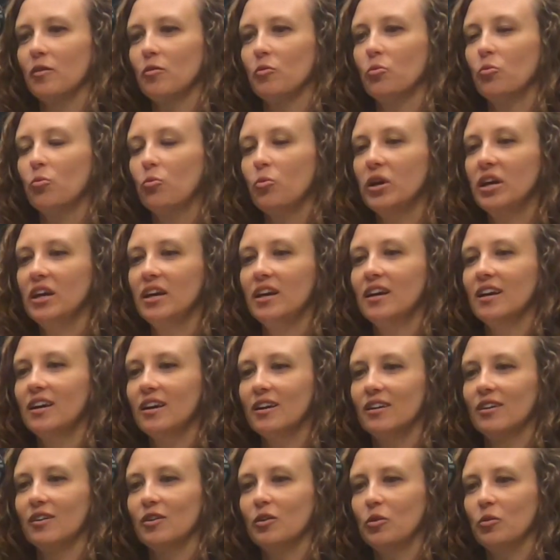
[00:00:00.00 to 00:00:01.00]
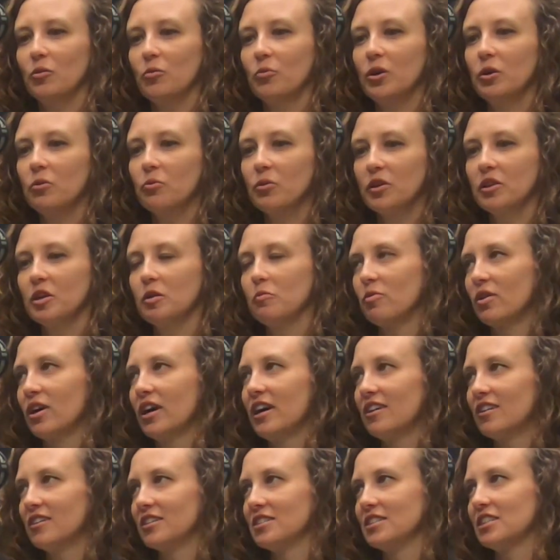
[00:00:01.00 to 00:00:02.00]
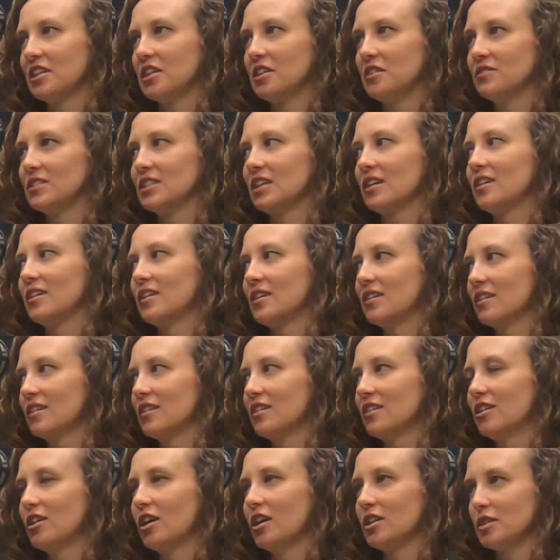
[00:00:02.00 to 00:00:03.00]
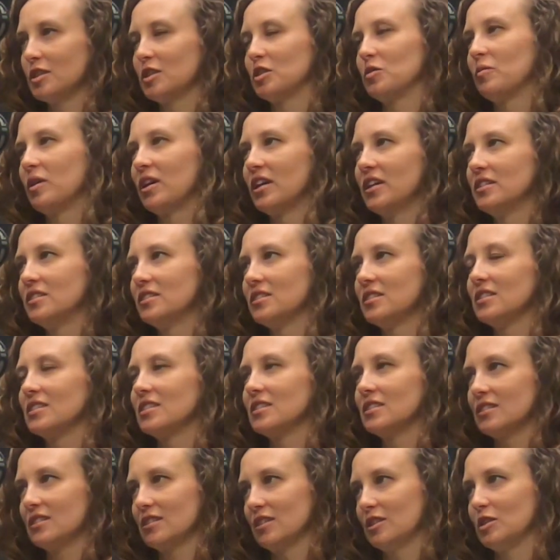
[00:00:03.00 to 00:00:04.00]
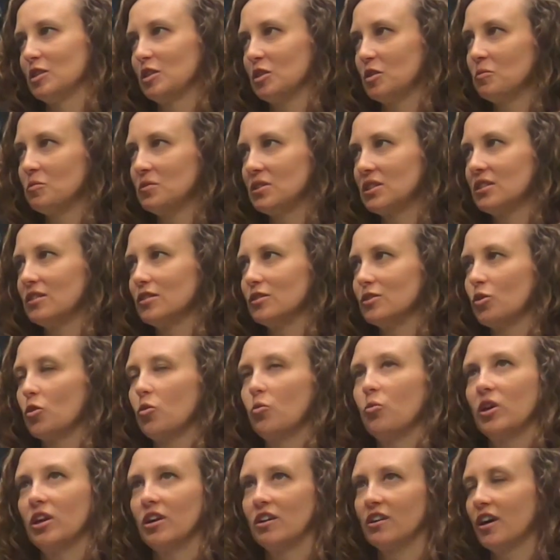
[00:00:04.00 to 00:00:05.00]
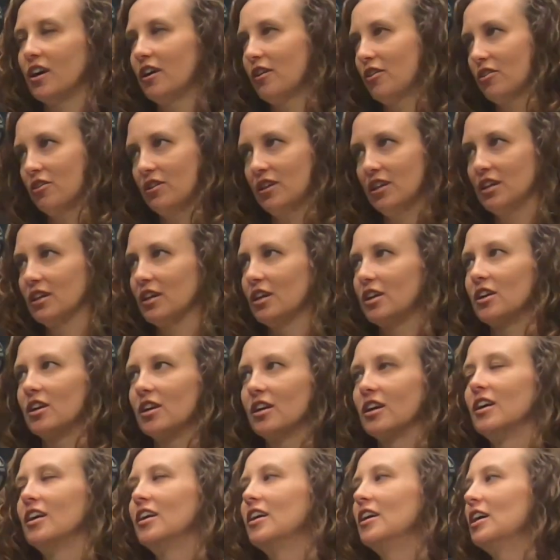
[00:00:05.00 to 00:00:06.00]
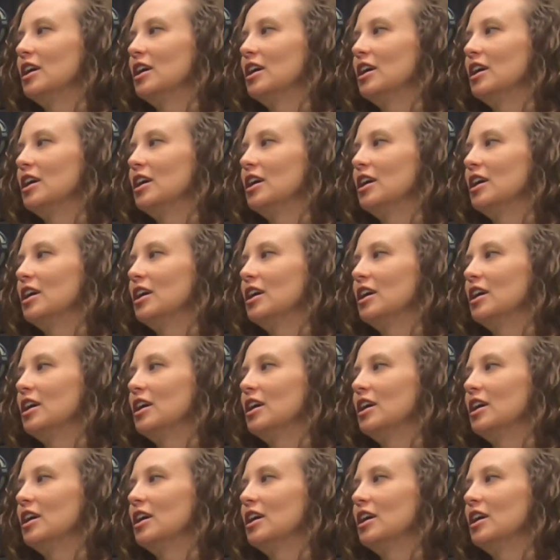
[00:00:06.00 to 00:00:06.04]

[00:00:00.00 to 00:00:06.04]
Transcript: we really pride ourselves on customized systems. So we are not cookie cutter.